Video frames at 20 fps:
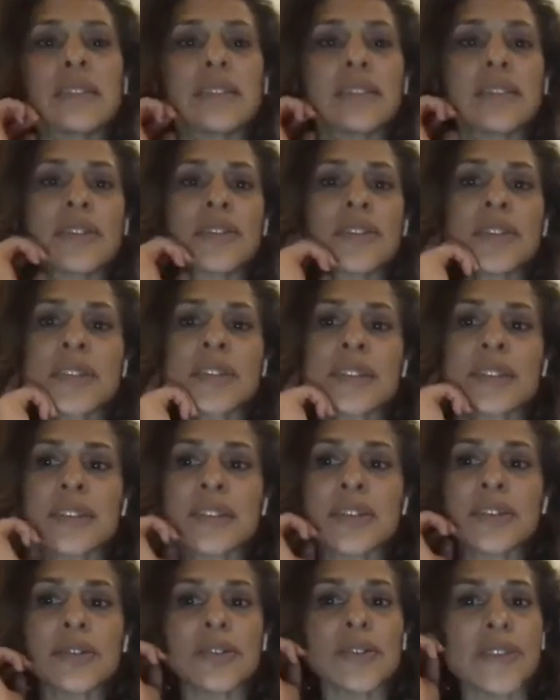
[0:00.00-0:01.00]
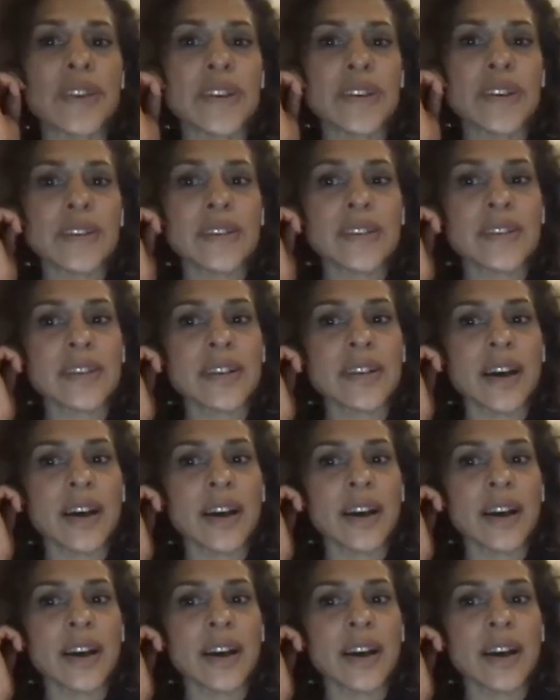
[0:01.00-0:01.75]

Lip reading: there's still this